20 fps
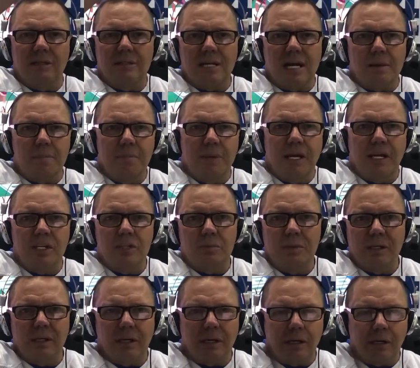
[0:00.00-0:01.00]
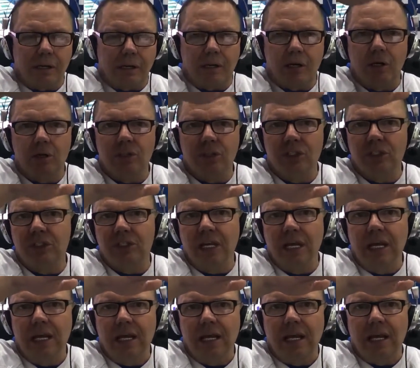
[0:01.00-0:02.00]
top management and then the coaches,
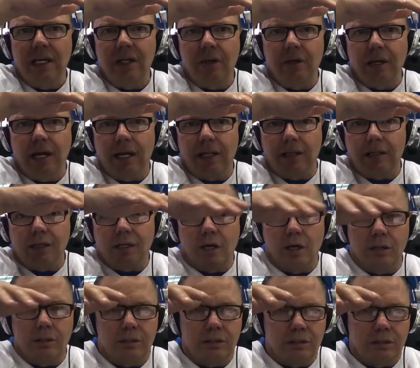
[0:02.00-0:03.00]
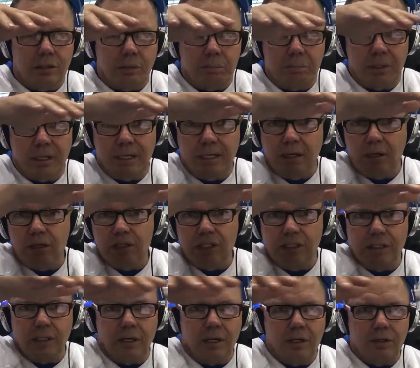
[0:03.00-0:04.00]
and you got the players
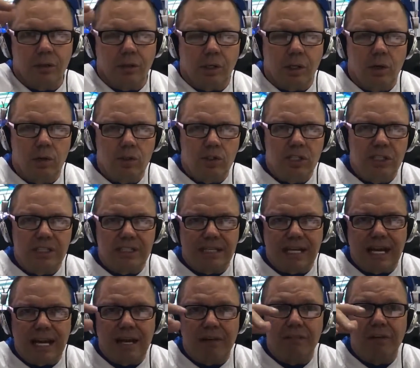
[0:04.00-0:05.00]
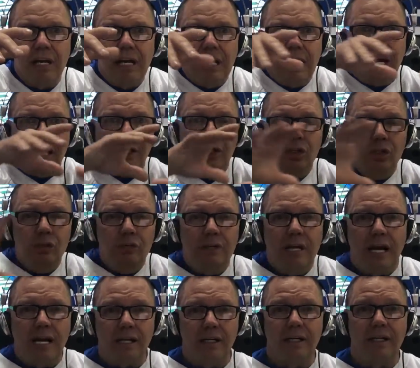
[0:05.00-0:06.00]
and the other coaching staff, and then you've
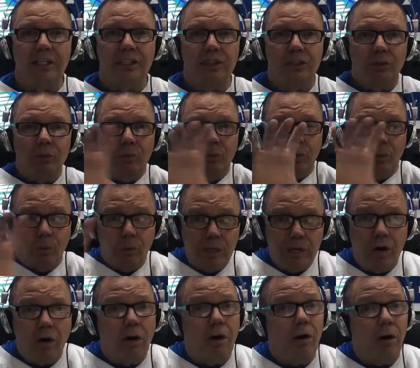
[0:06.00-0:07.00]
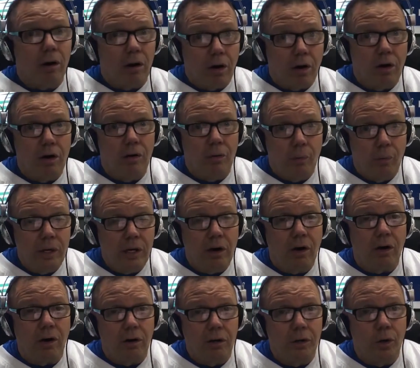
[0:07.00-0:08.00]
got us. We are
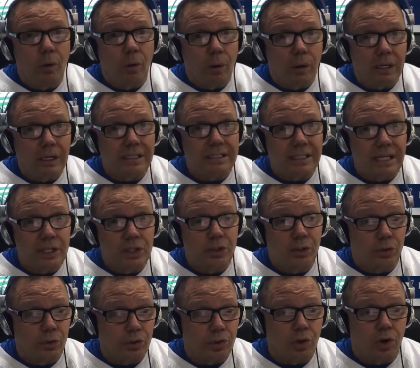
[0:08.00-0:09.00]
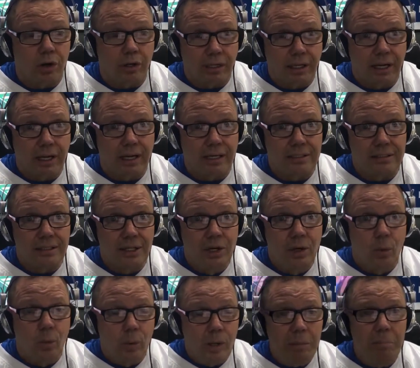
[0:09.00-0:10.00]
on the organizational chart, guys.
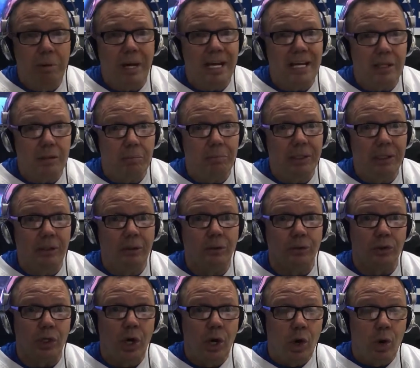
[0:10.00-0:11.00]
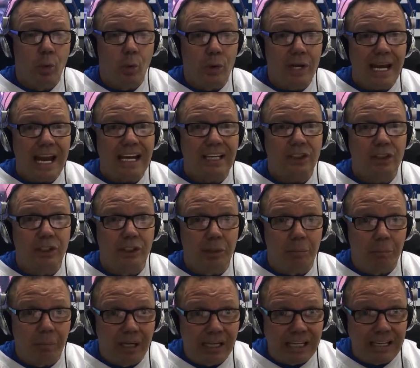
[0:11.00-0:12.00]
We pay the bills. The
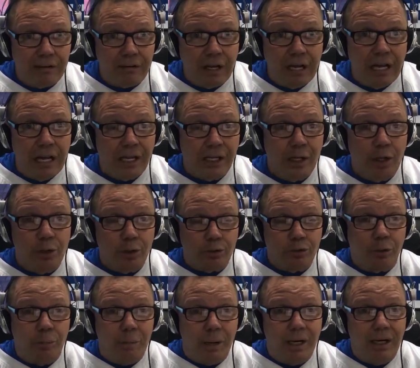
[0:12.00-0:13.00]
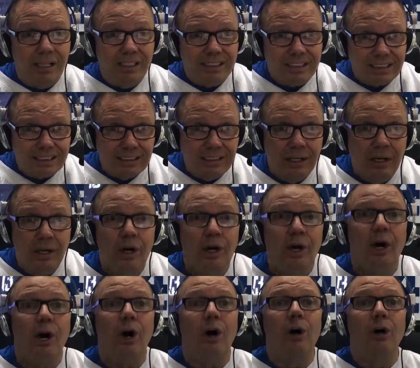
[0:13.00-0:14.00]
money goes from us
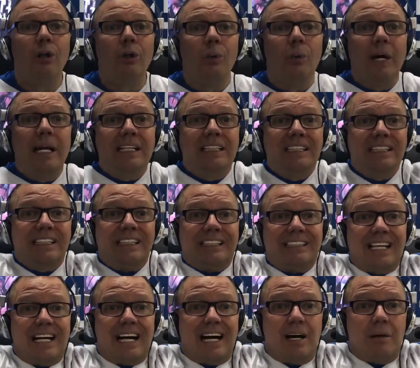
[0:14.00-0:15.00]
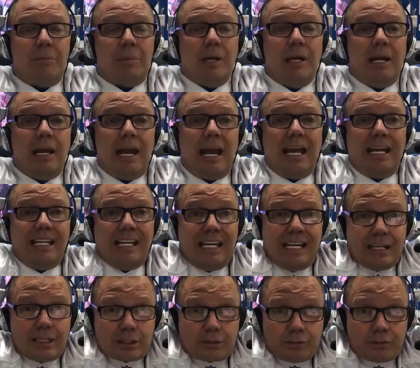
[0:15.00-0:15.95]
all the way to the top, and then it's